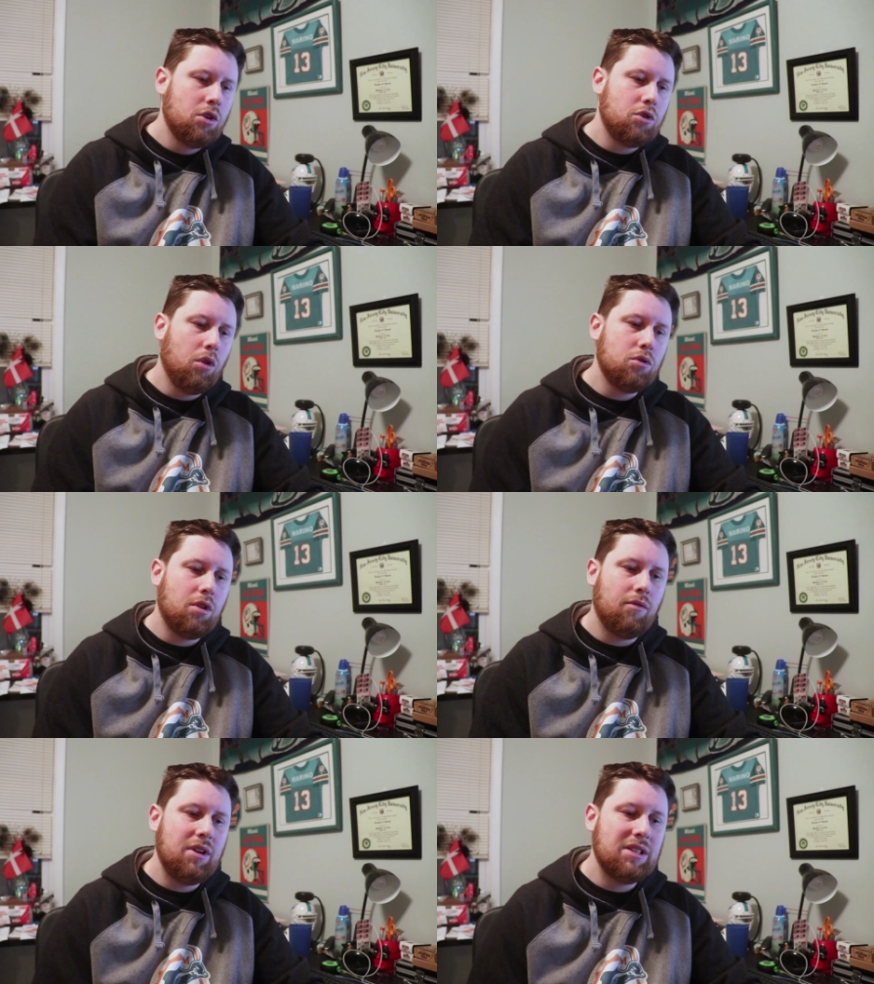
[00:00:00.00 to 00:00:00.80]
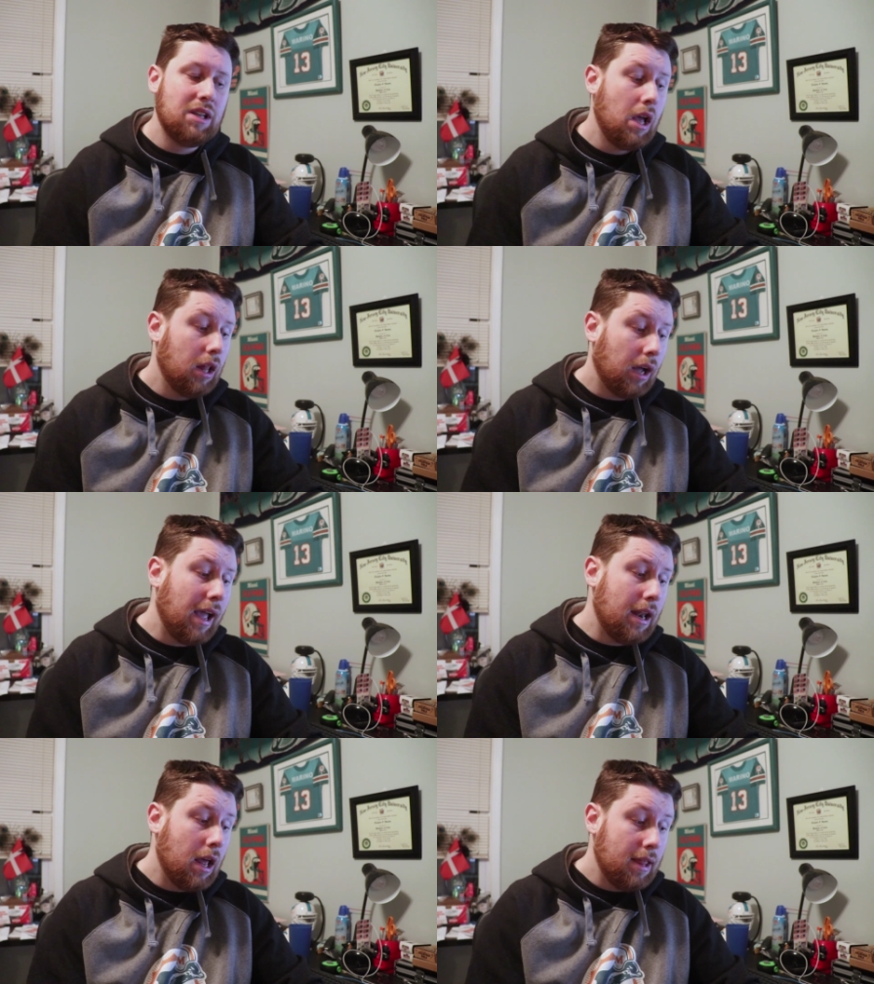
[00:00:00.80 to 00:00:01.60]
So those are the reason.
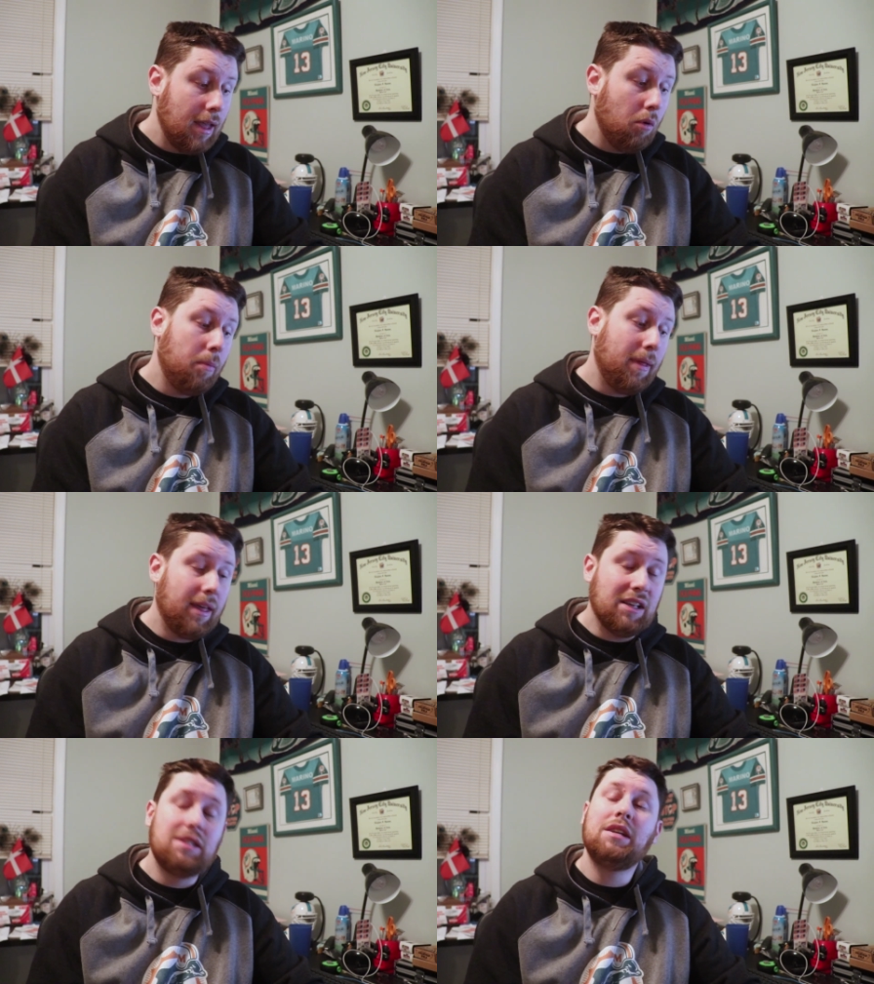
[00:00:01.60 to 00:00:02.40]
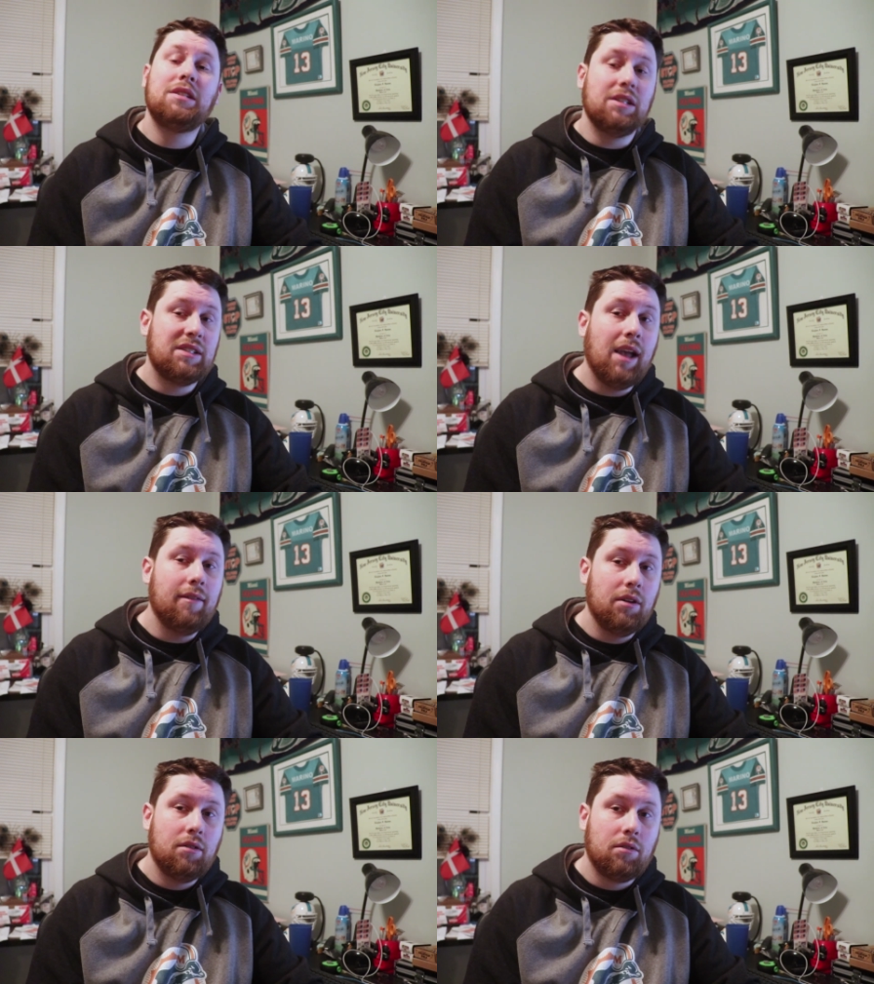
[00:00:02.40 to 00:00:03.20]
Again, they would have been like six and
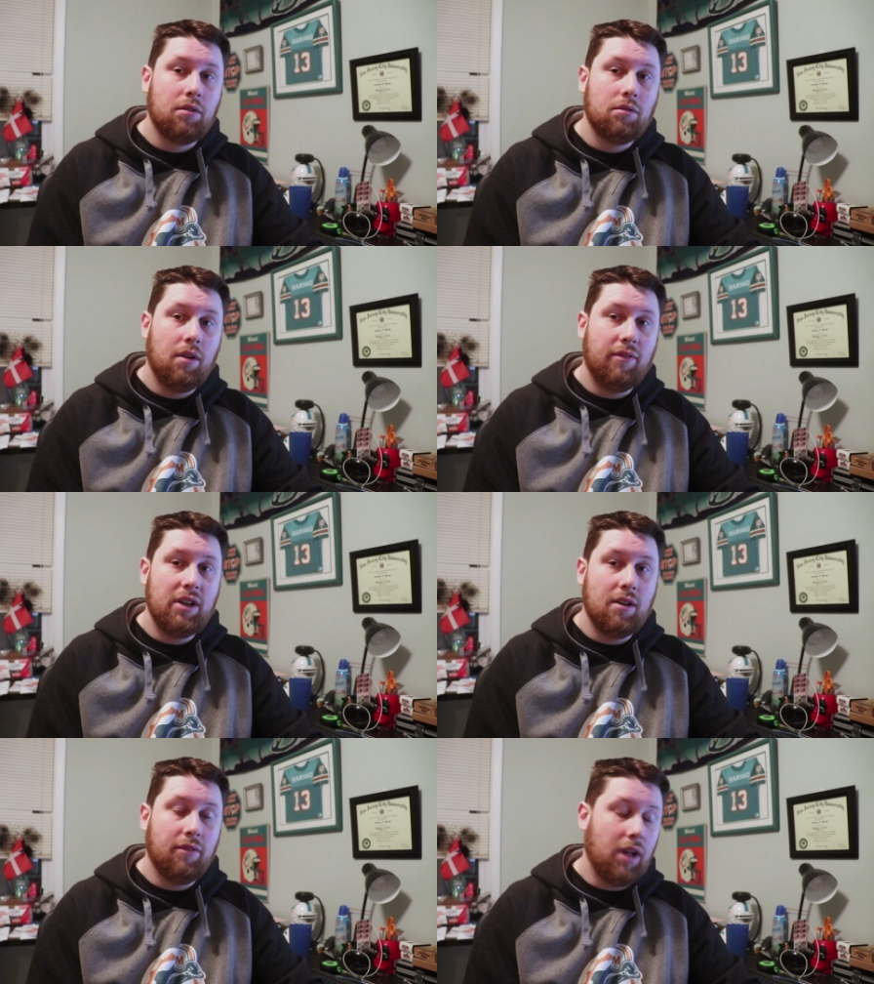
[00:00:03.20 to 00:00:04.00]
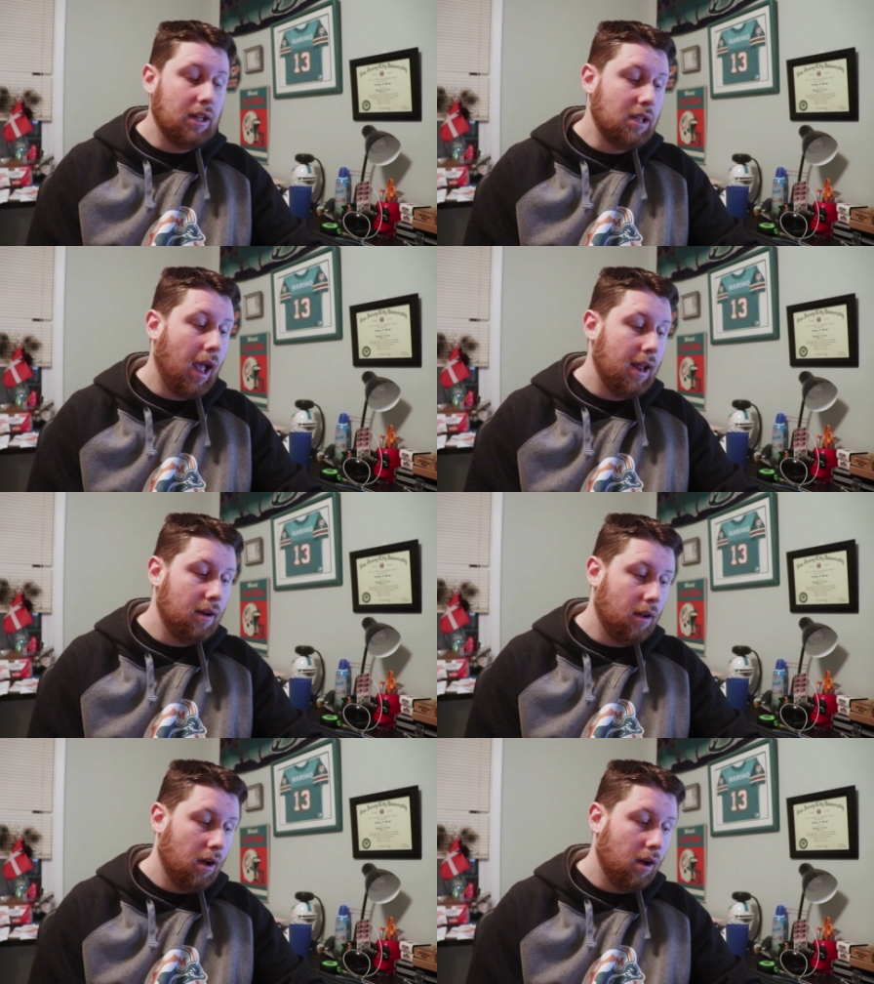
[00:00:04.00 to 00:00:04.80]
seven if I did a, a
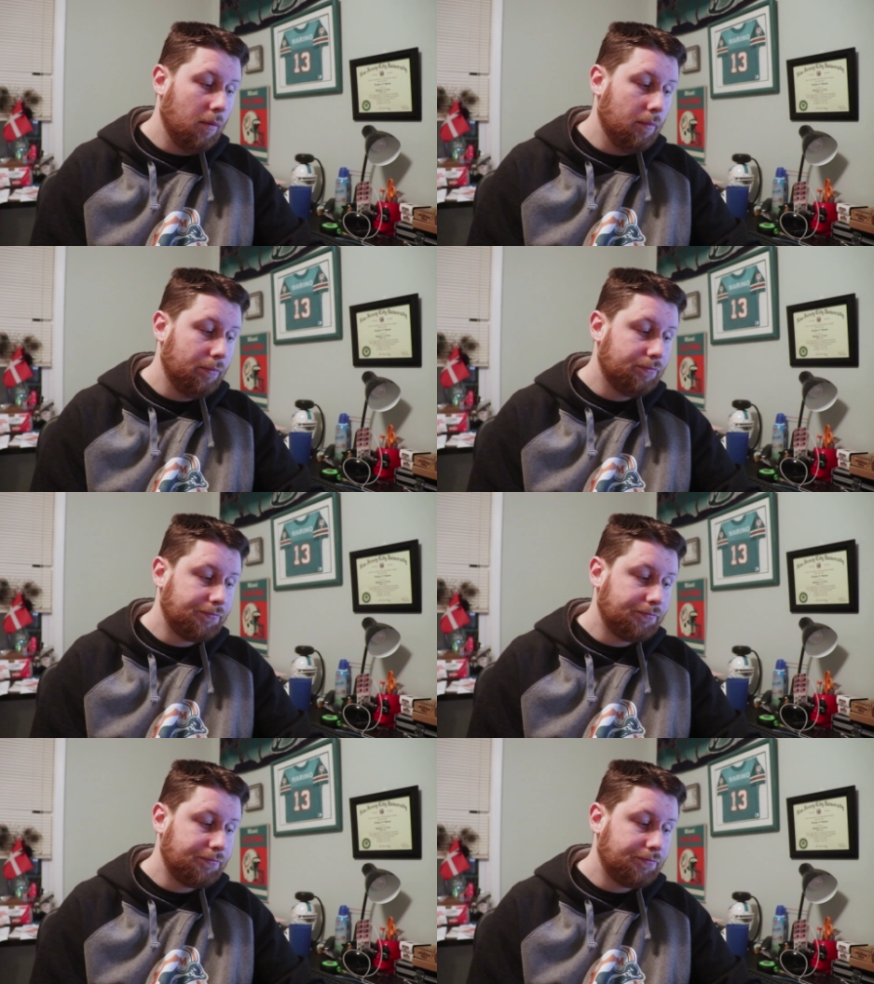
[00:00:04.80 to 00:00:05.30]
ten. Um,